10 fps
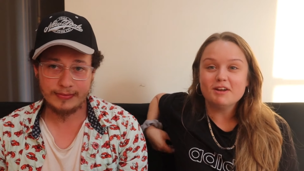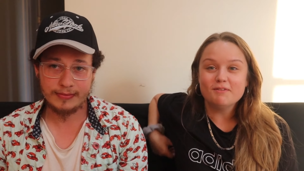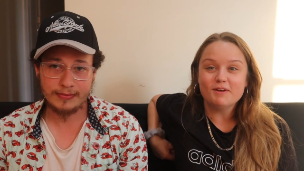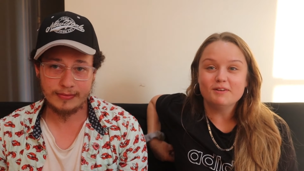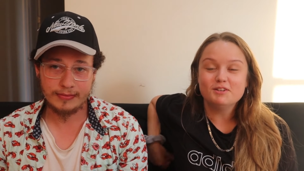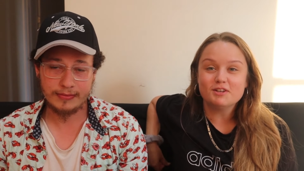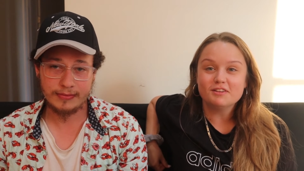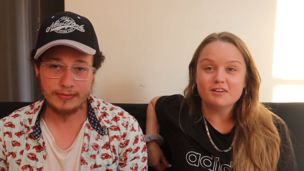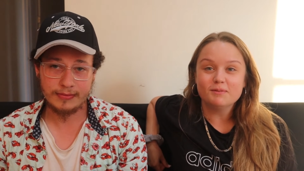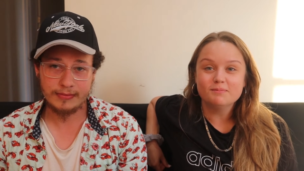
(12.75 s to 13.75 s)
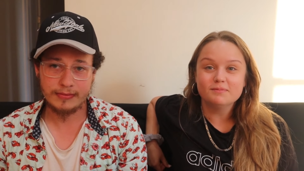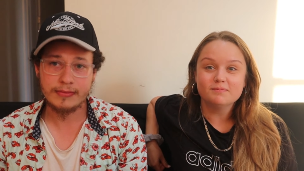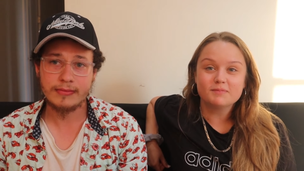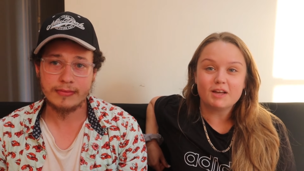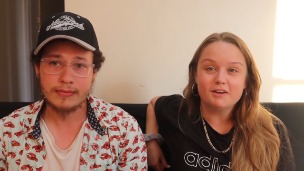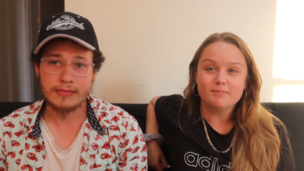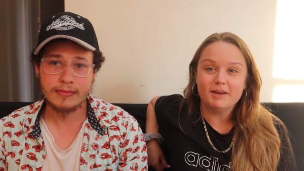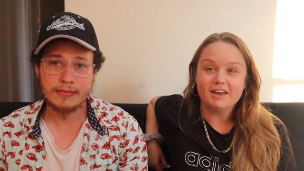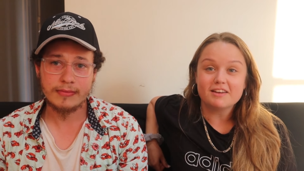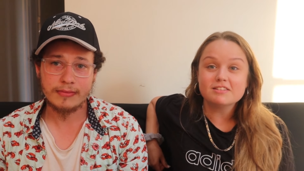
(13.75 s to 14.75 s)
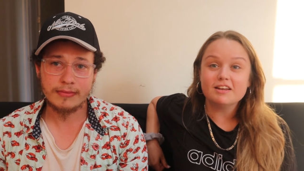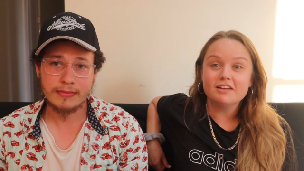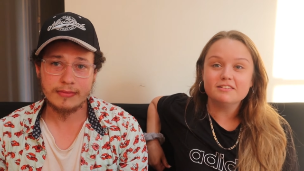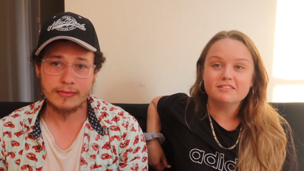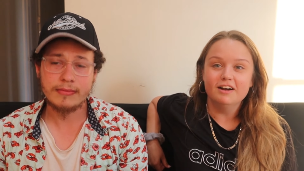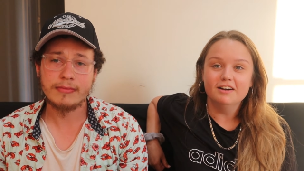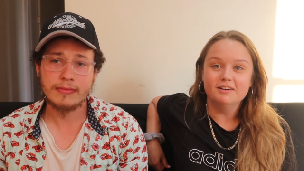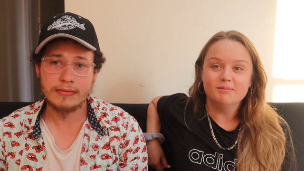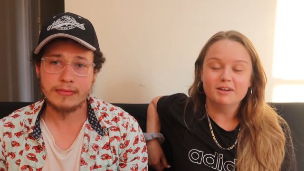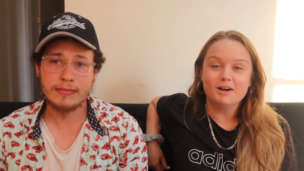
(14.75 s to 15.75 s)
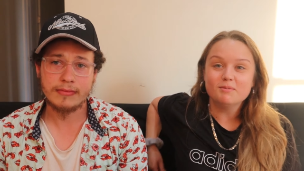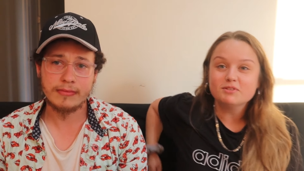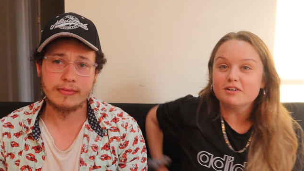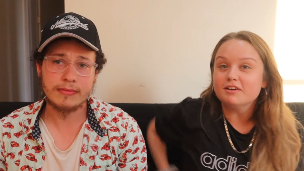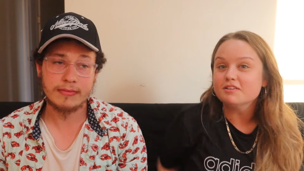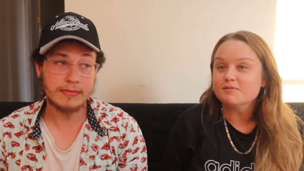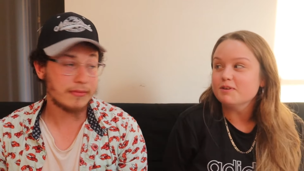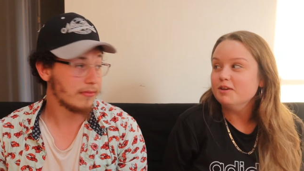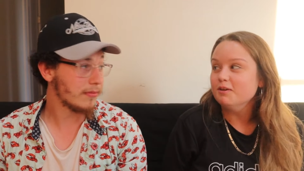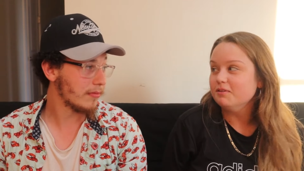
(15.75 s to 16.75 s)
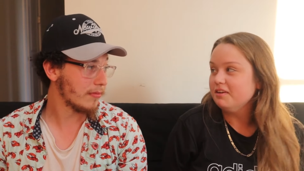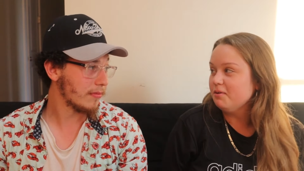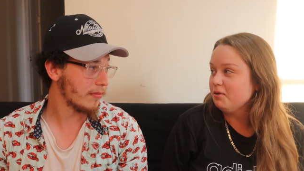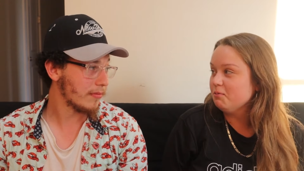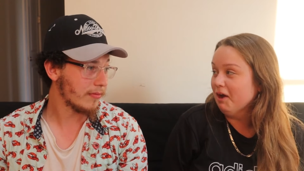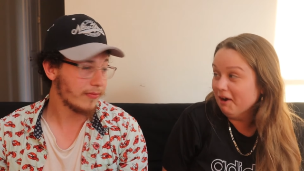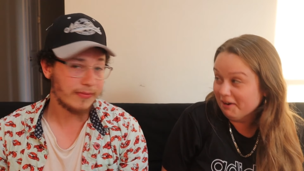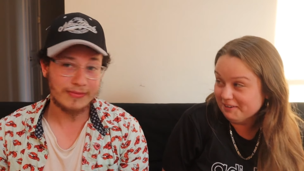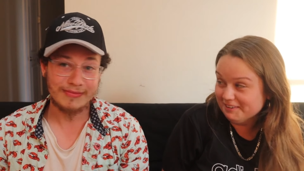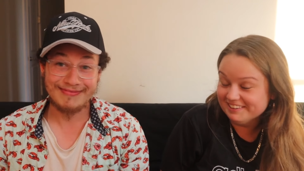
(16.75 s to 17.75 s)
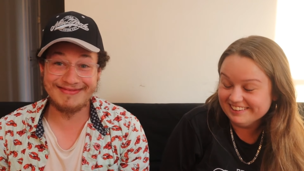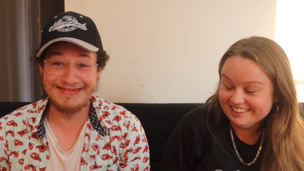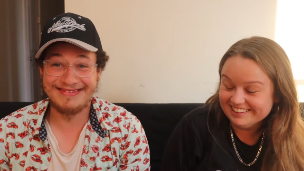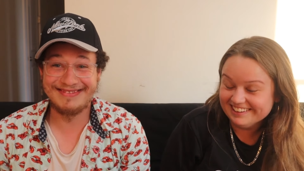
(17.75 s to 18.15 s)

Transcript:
Speaker 1: and I found each other kind of by accident. Um, I commented on his video, and now here we are.